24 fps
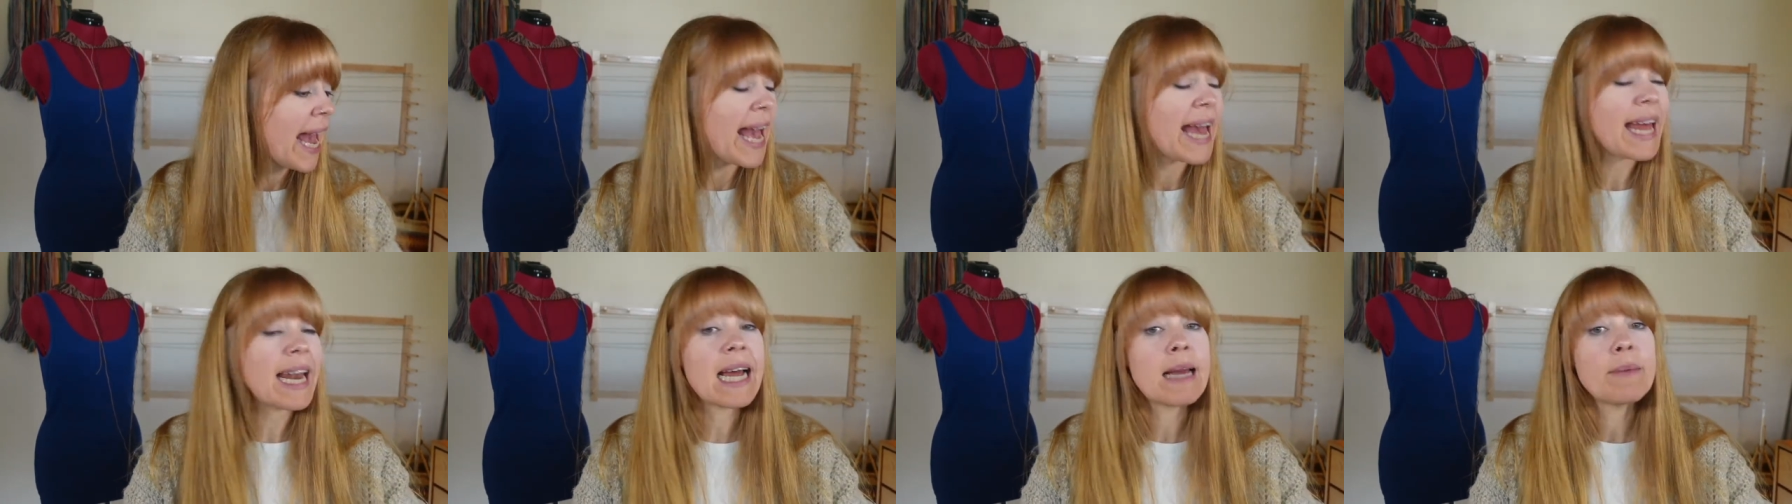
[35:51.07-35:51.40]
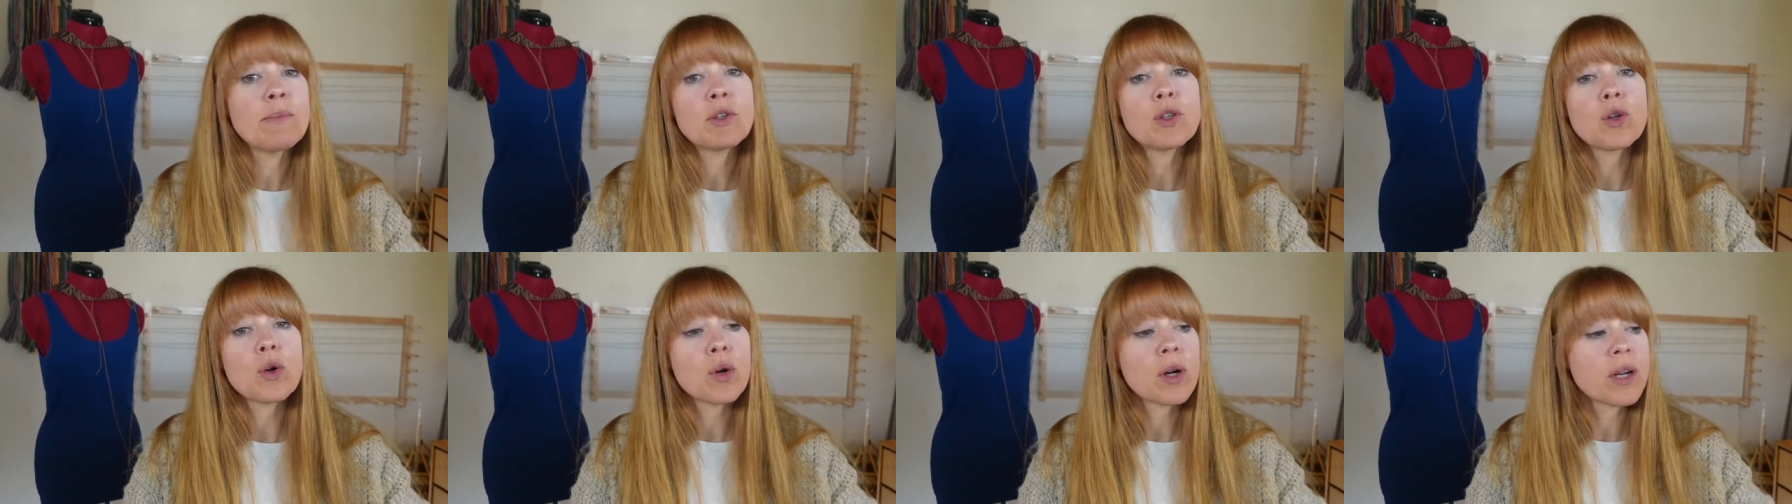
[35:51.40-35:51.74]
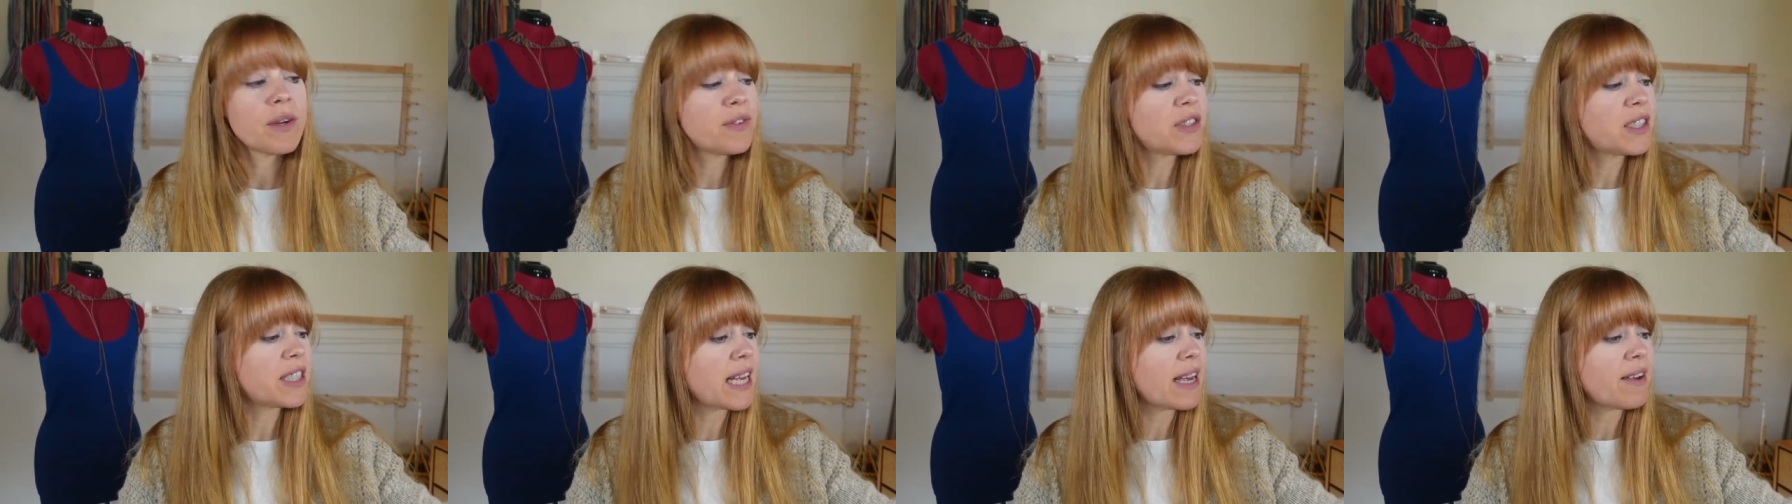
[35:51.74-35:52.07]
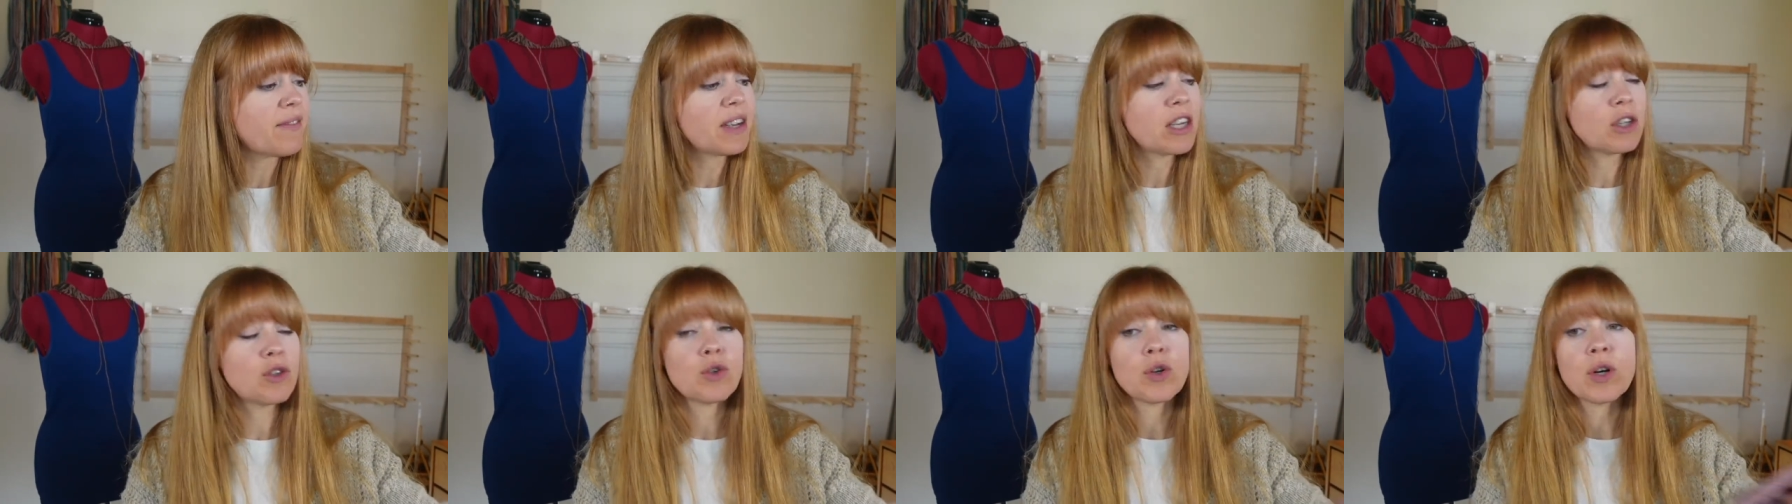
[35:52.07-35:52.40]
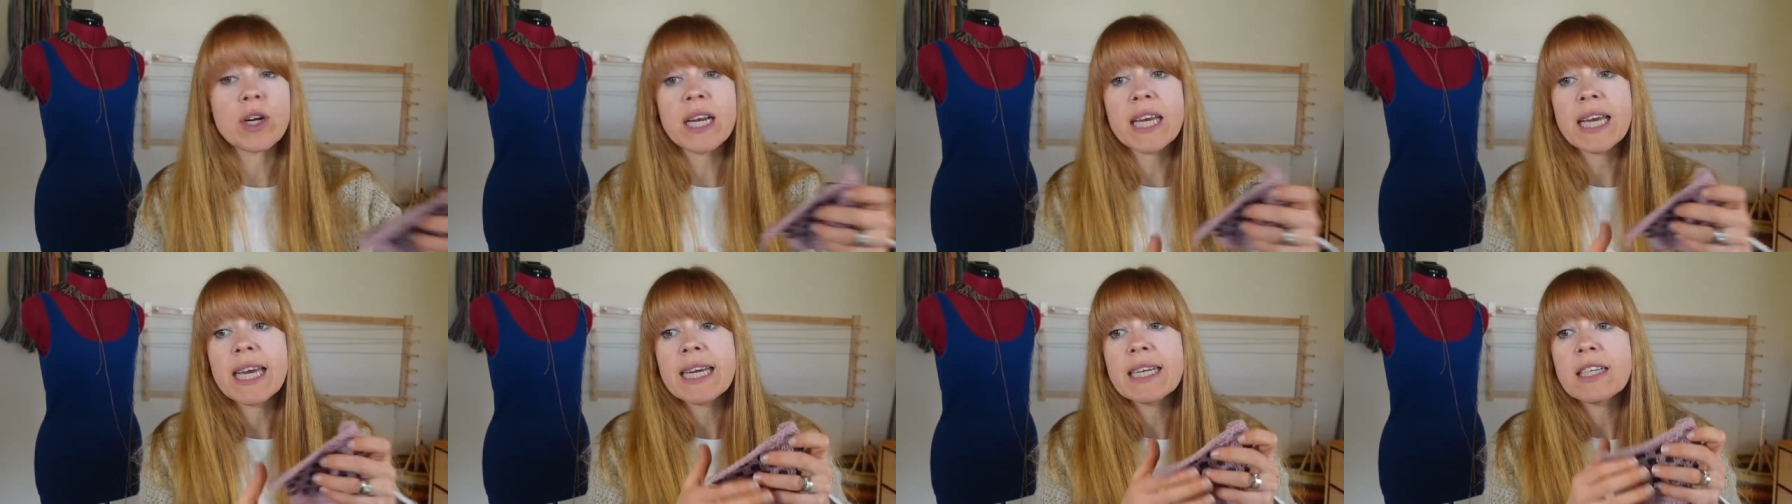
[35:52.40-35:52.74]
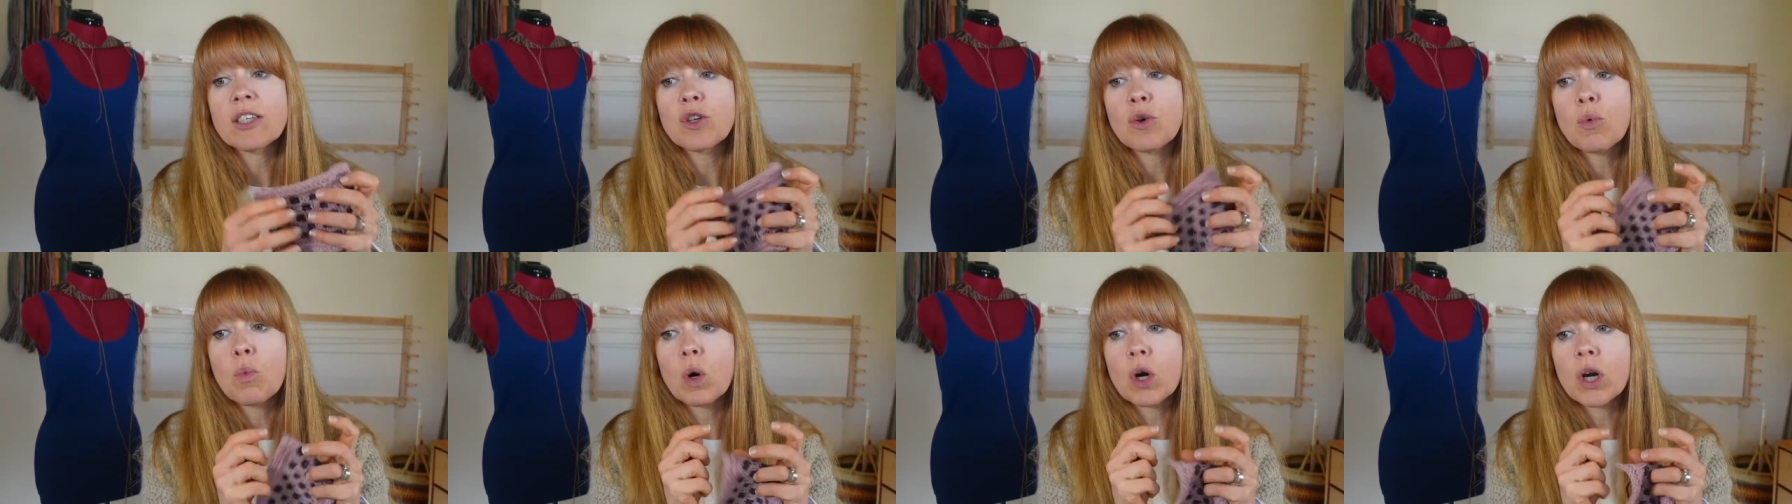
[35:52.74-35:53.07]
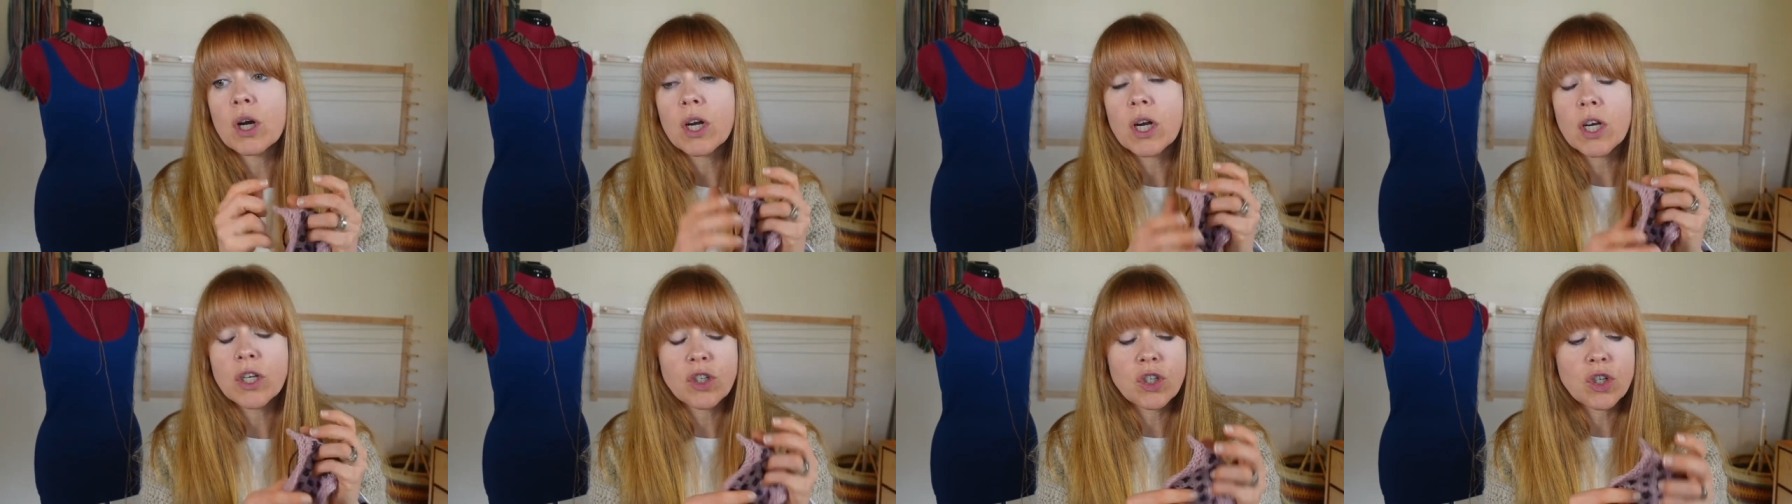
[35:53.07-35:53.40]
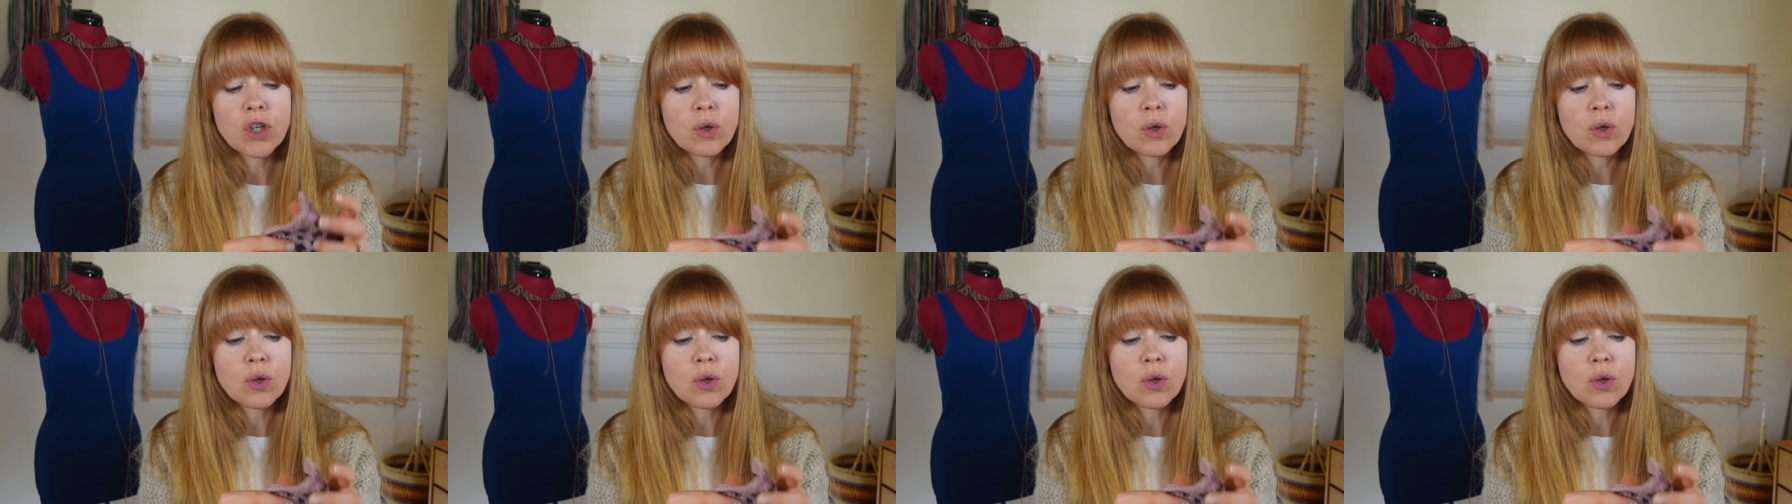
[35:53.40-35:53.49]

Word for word: And I'm sort of saving Trinigan to work